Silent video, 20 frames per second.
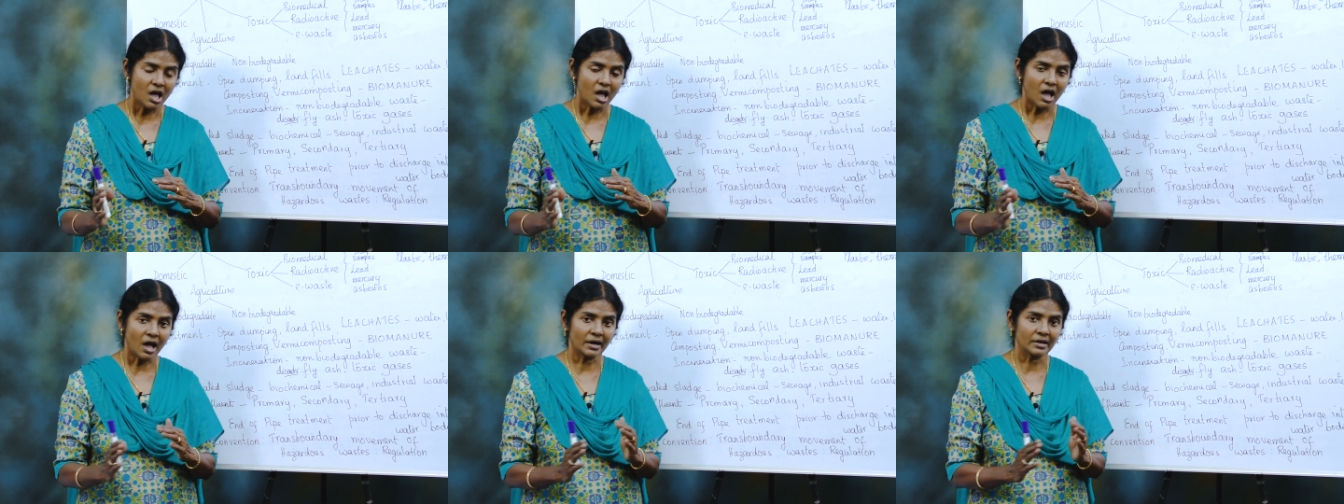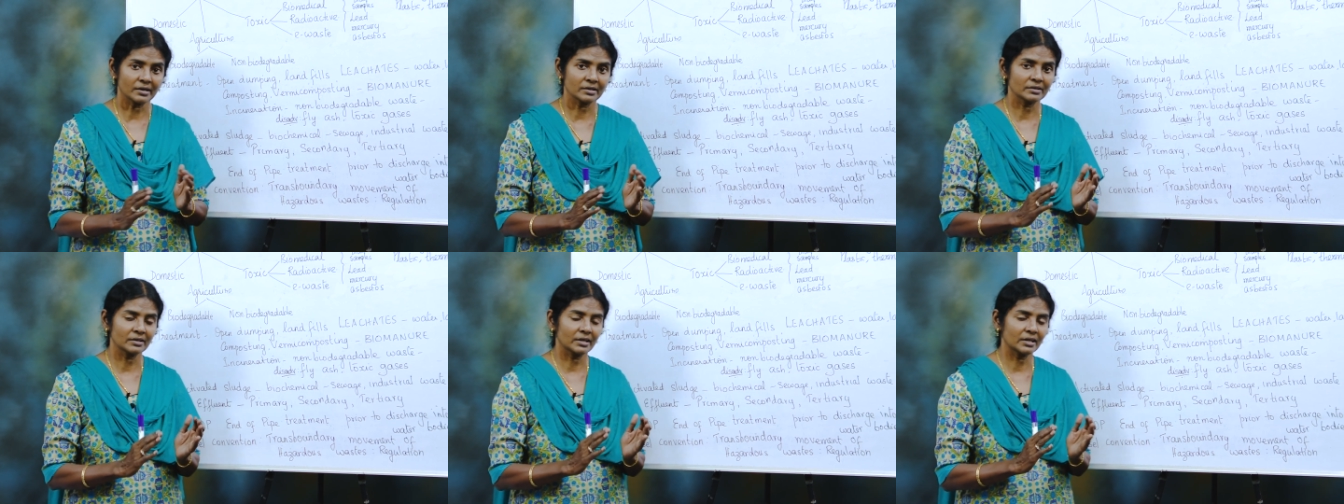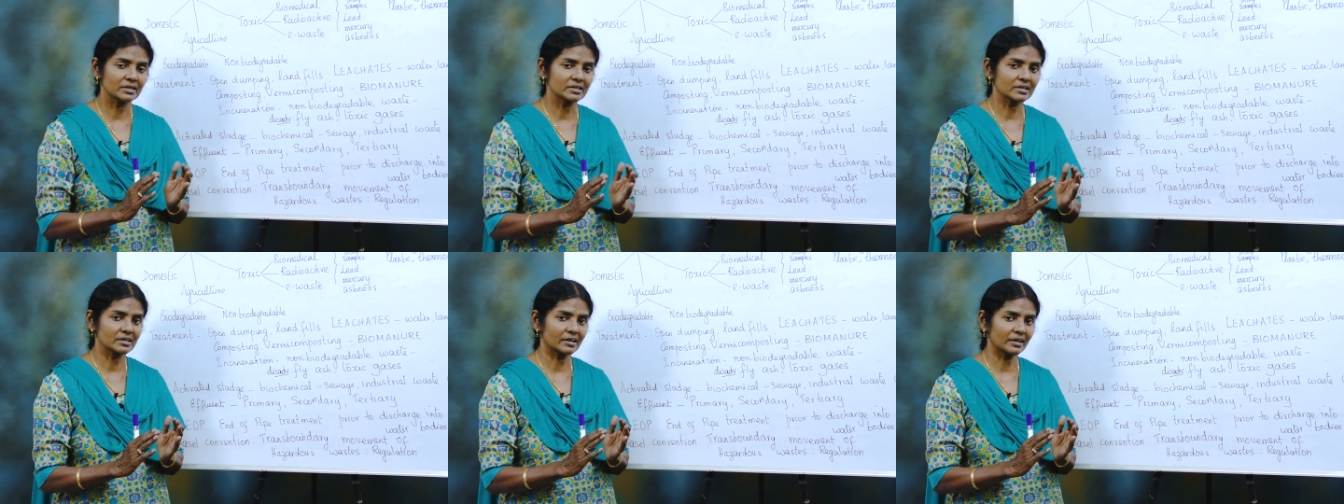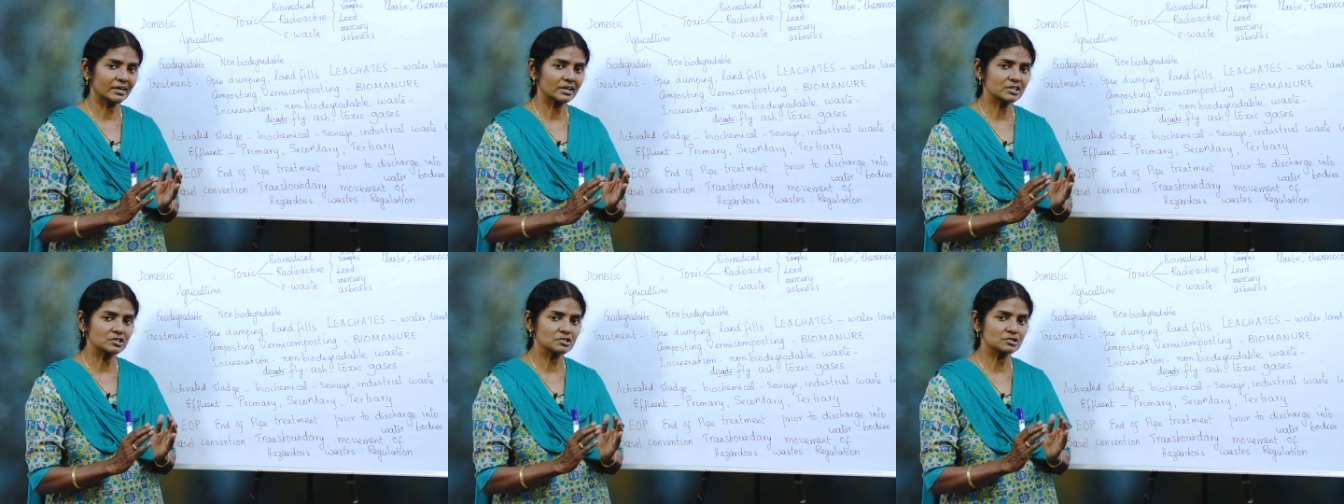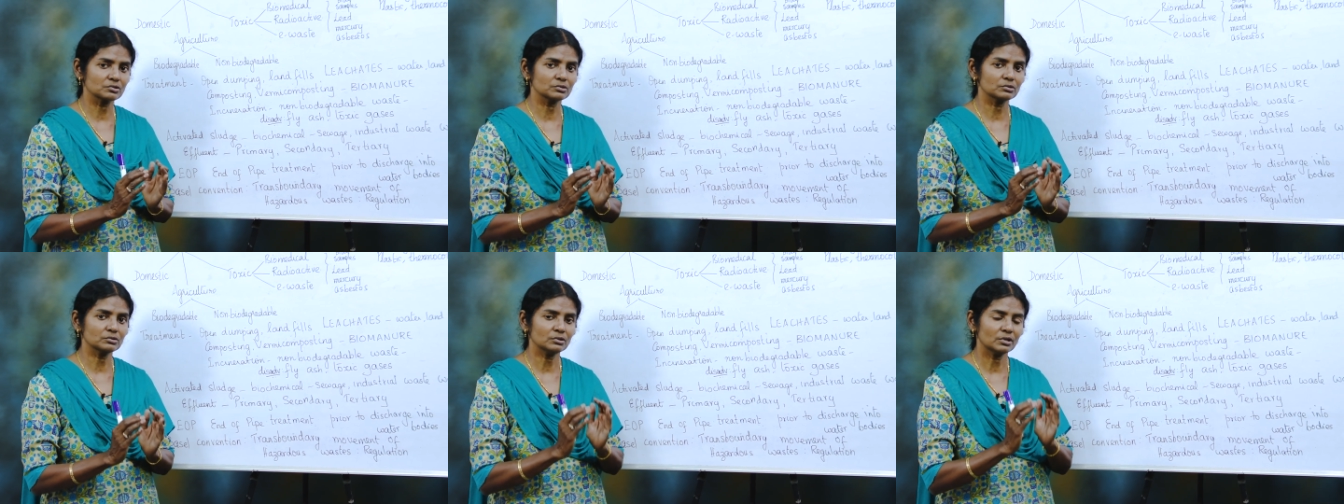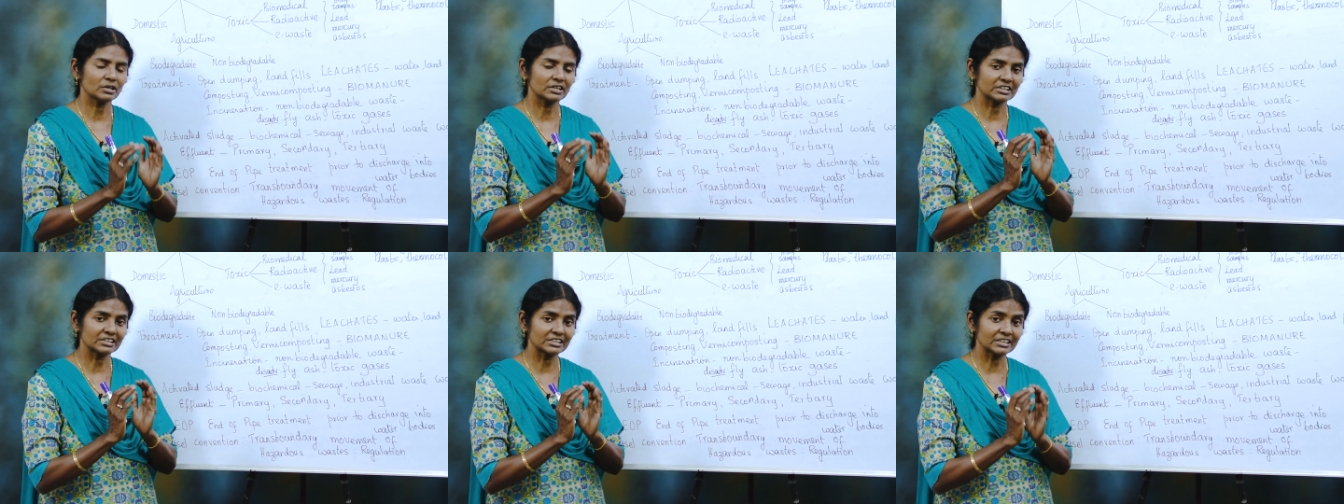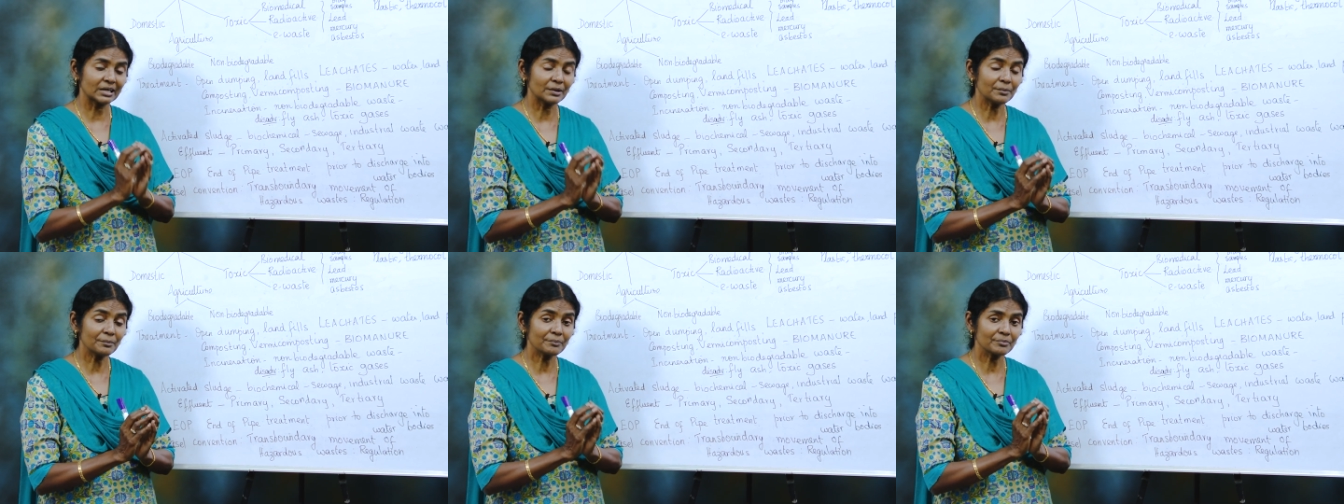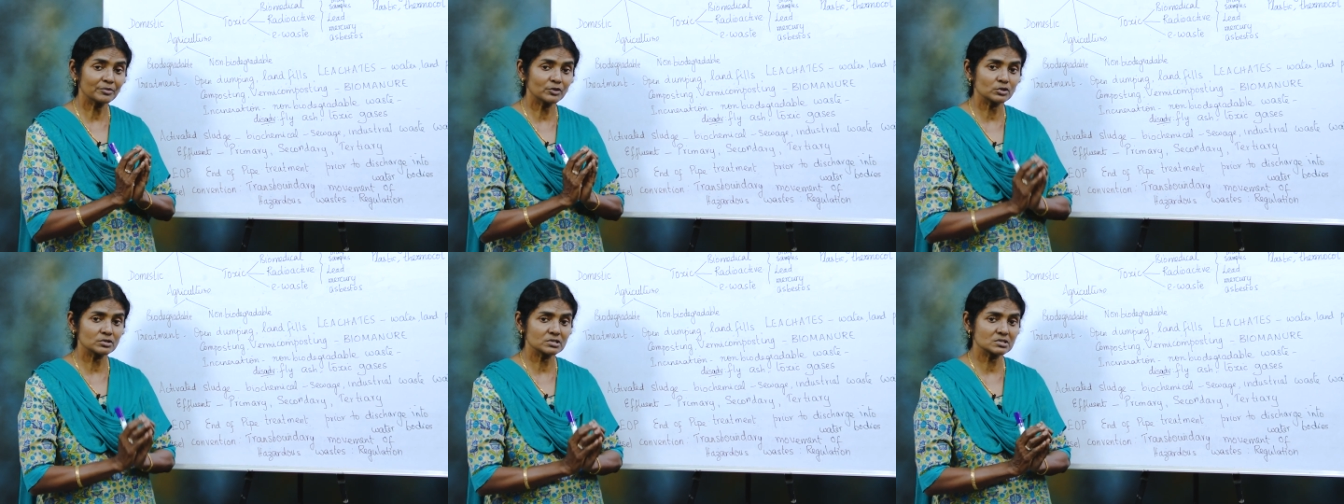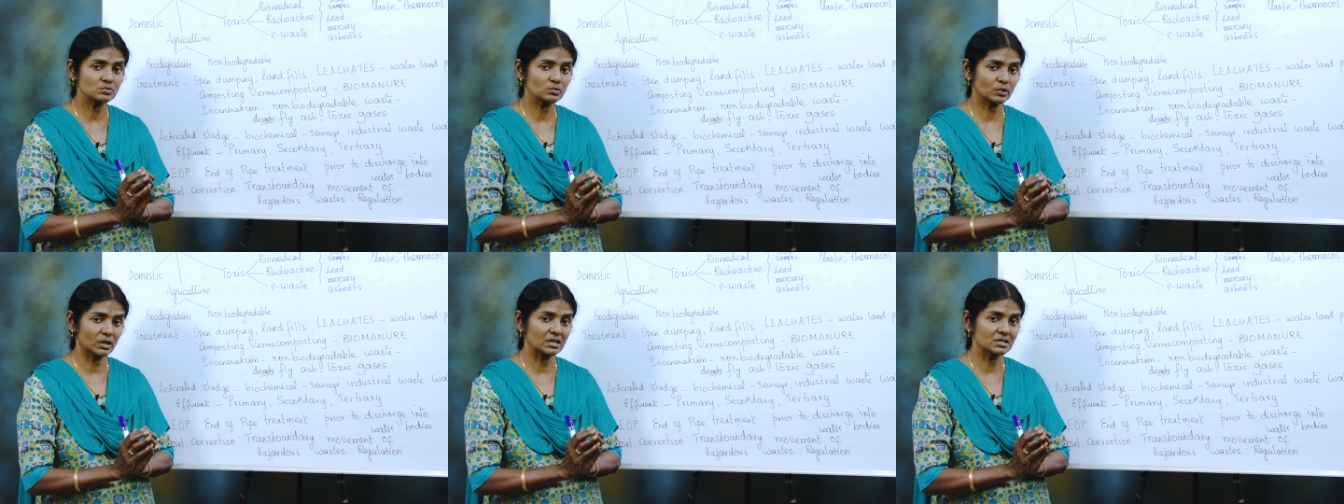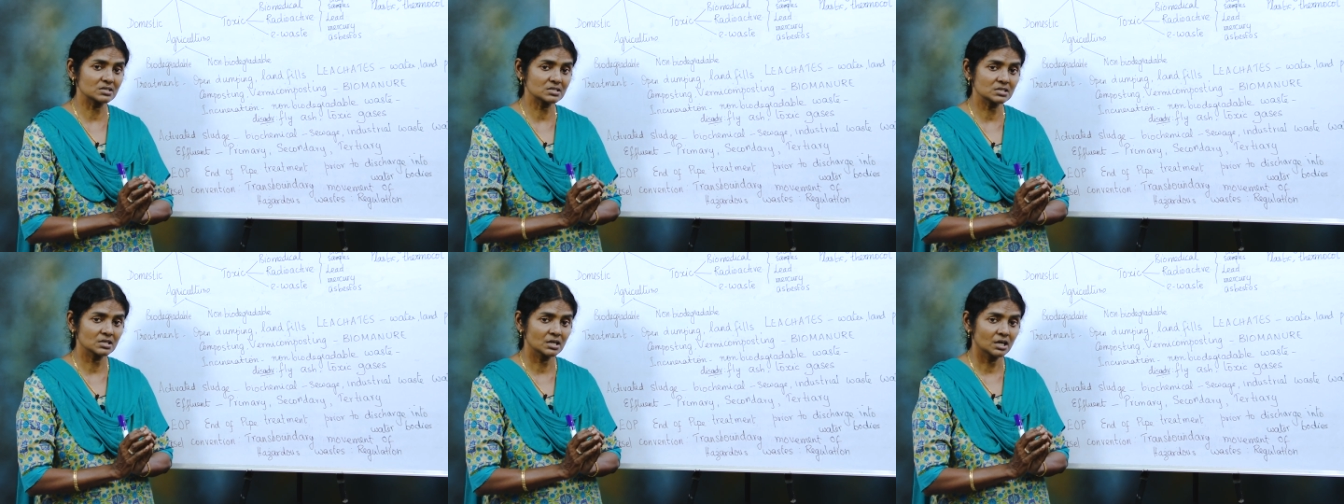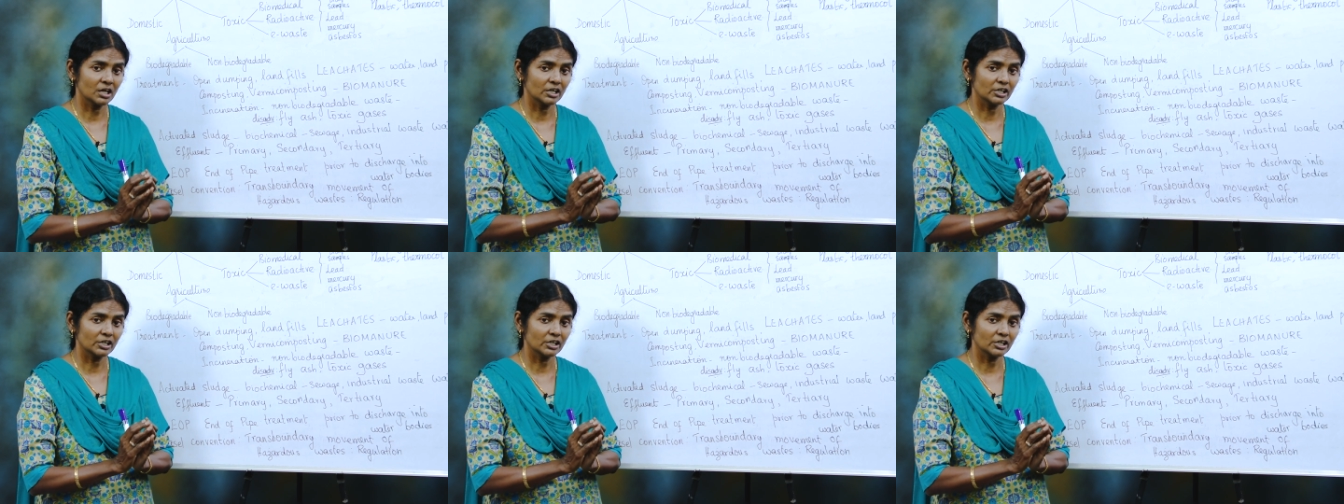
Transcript: and they try to dump those waste